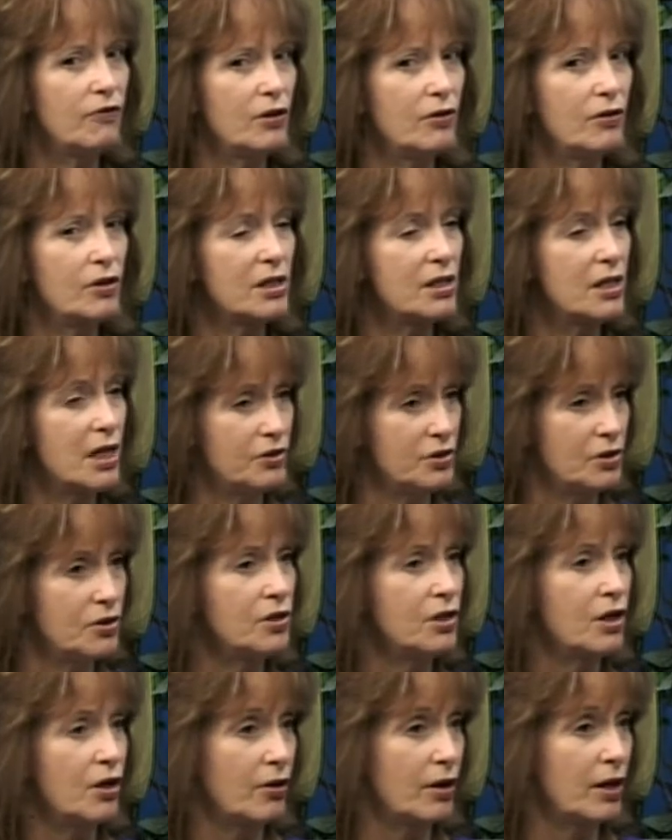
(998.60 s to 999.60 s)
it's
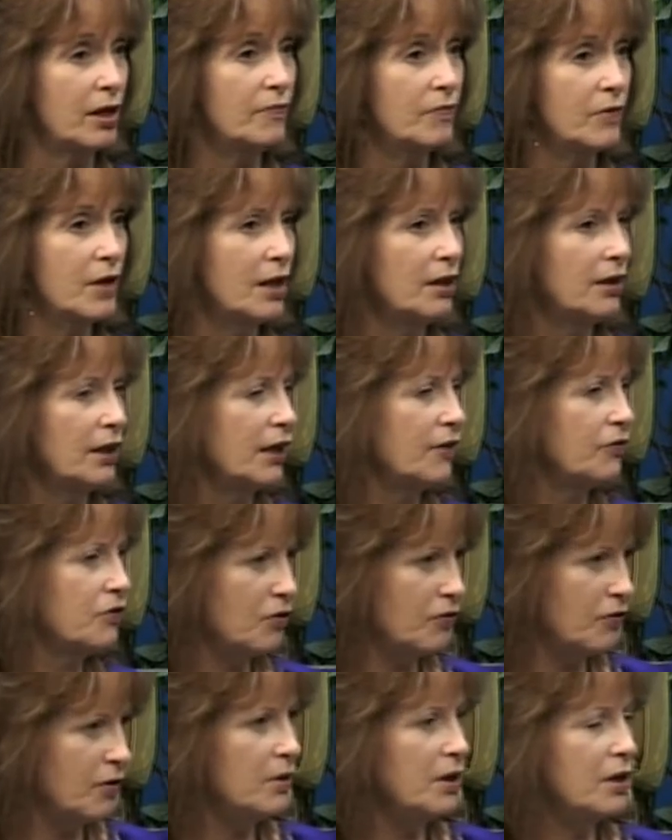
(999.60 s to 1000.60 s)
necessary. Like if they're
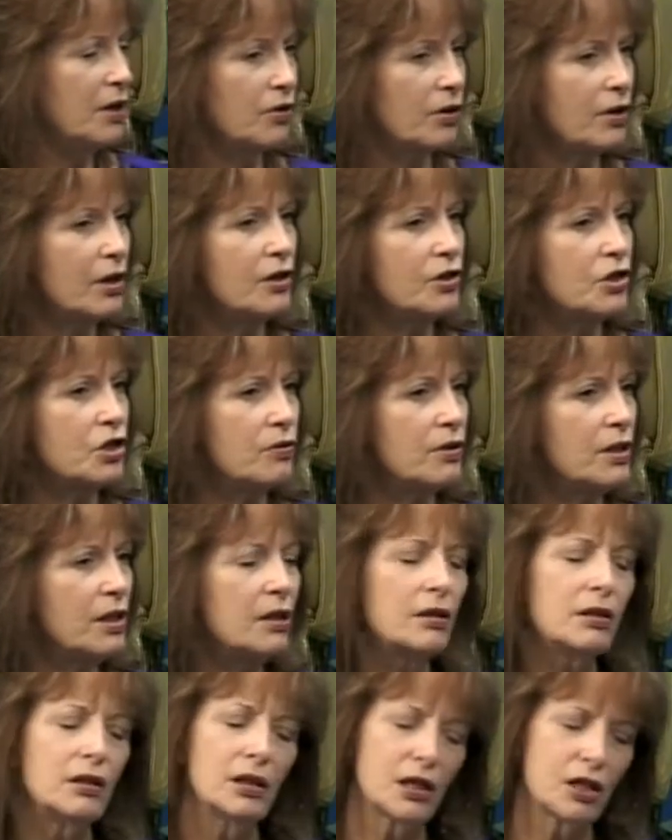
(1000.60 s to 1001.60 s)
from another country,
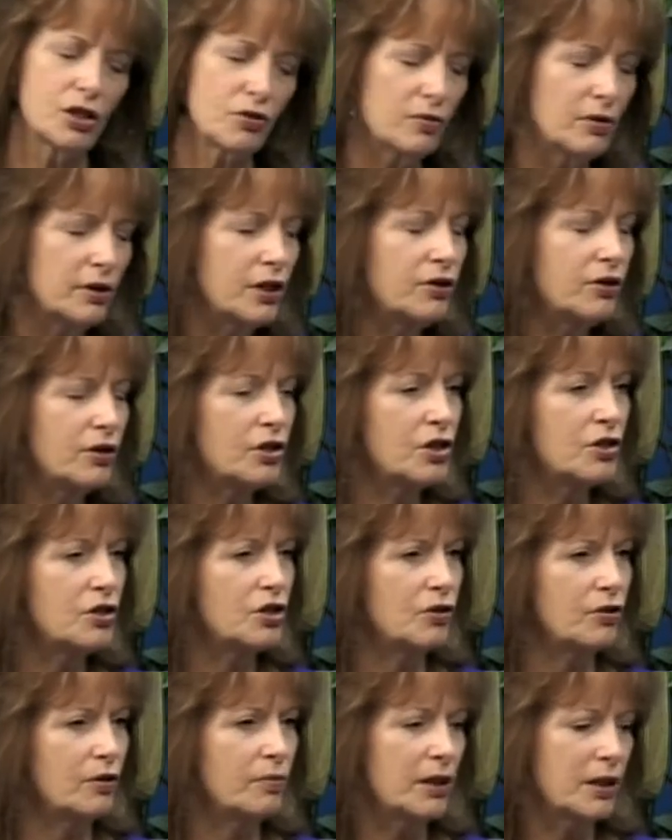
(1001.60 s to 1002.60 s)
it's really good to do
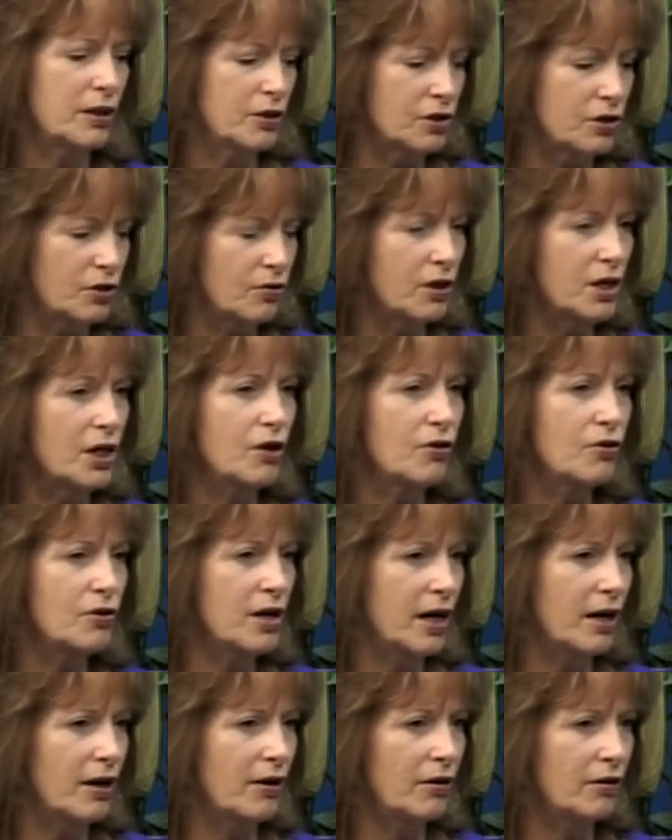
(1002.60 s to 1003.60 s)
it because they're here
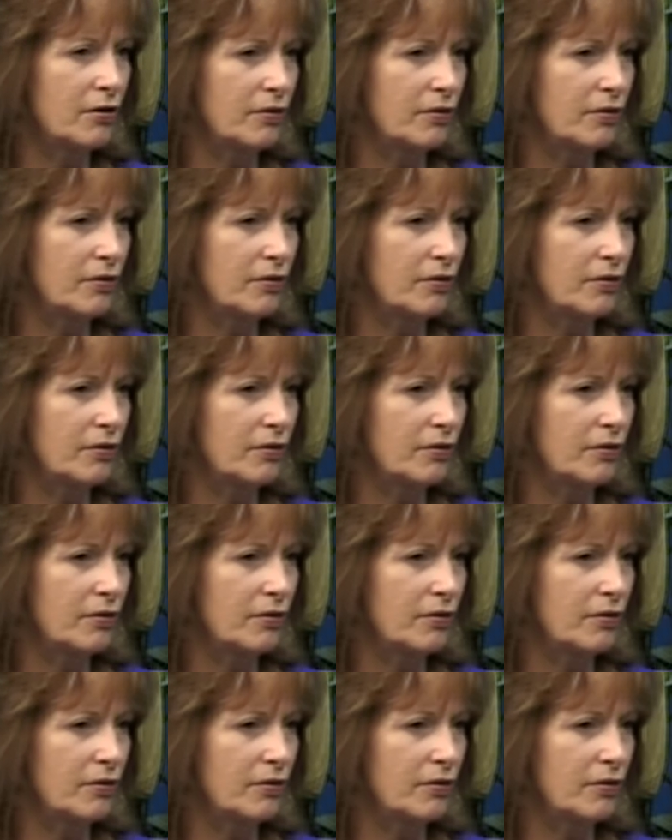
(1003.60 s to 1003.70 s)
now.